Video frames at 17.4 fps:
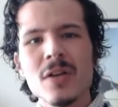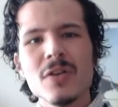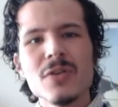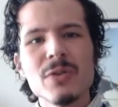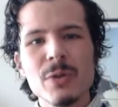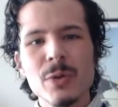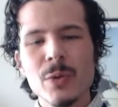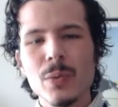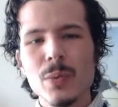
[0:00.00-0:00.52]

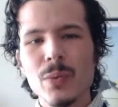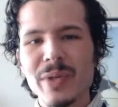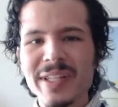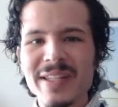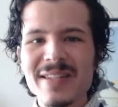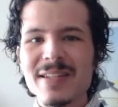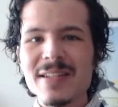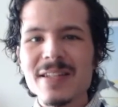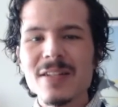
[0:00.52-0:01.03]
So we
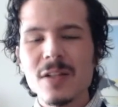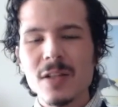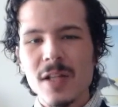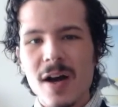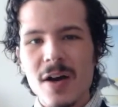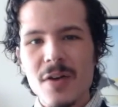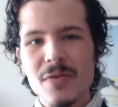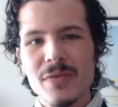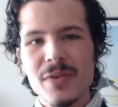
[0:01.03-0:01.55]
see a
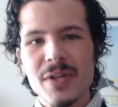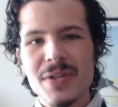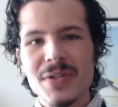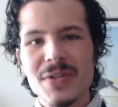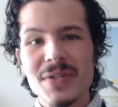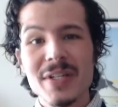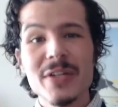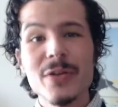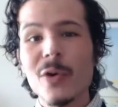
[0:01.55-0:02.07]
lot of
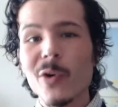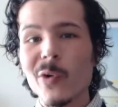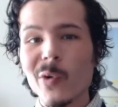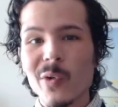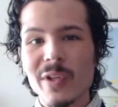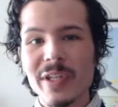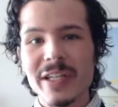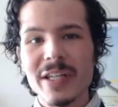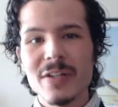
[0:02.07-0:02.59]
this in
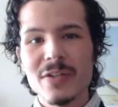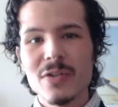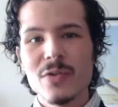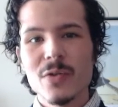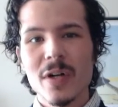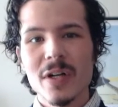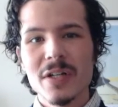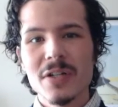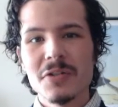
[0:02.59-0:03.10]
early
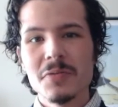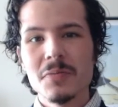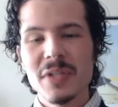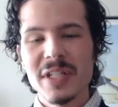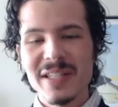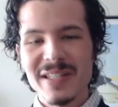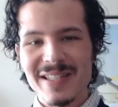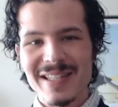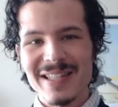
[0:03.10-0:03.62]
construction
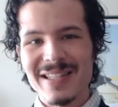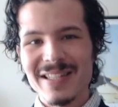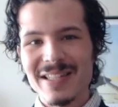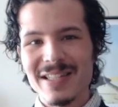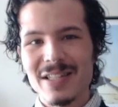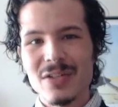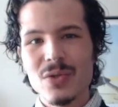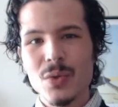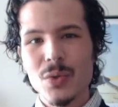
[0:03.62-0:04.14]
because this
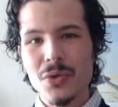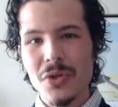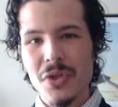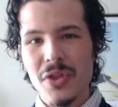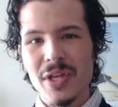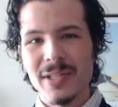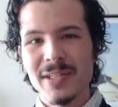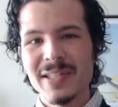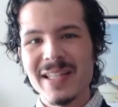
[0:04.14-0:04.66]
is the sort of
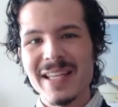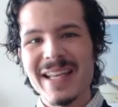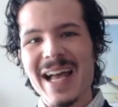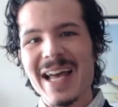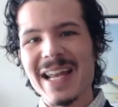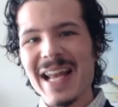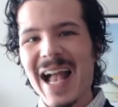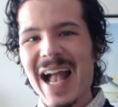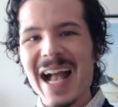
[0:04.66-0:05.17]
thing that they
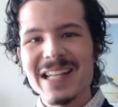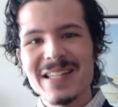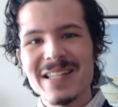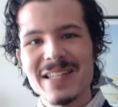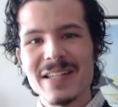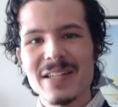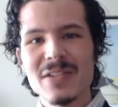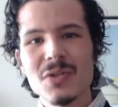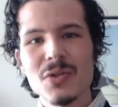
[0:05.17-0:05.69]
had
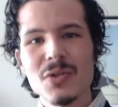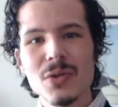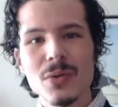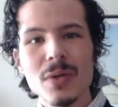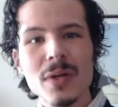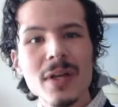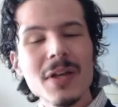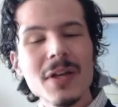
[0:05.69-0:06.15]
access to.